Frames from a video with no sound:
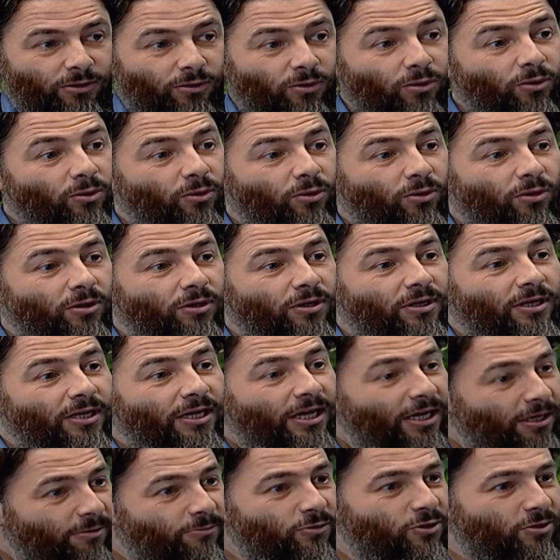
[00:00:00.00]
Or
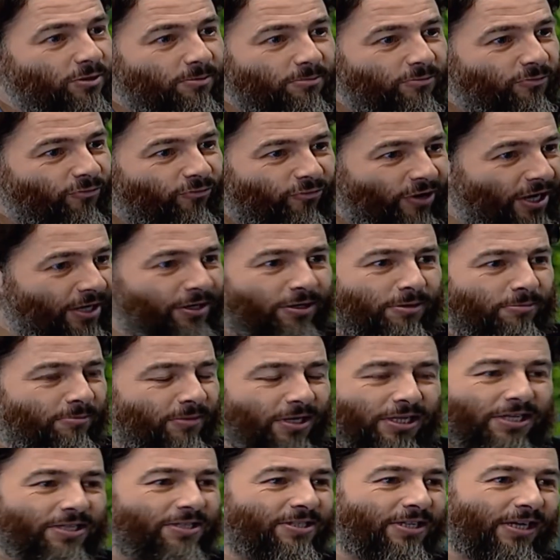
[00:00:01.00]
can a Muslim
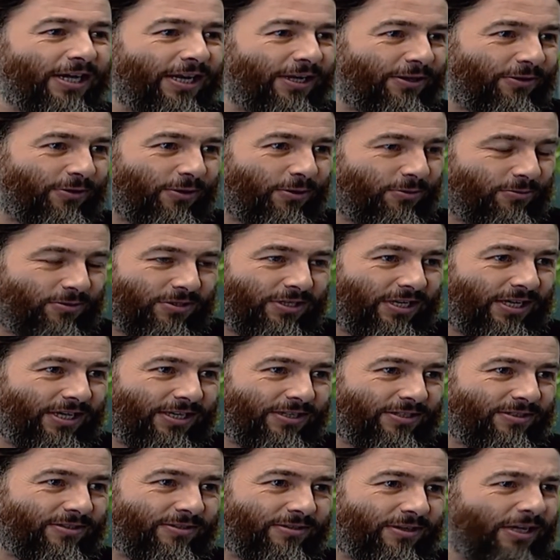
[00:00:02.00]
randomly select those
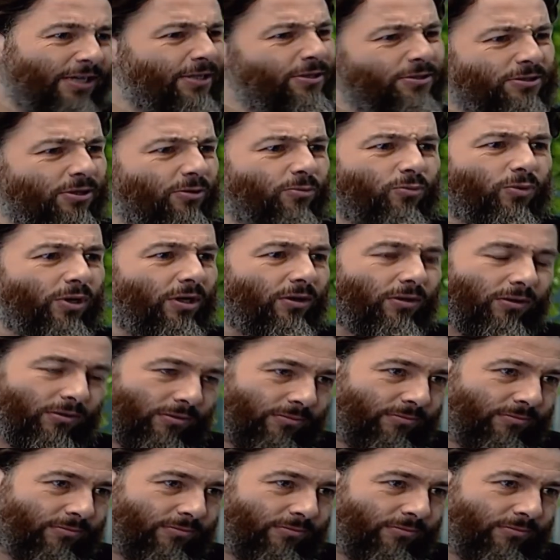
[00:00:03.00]
days at his own will?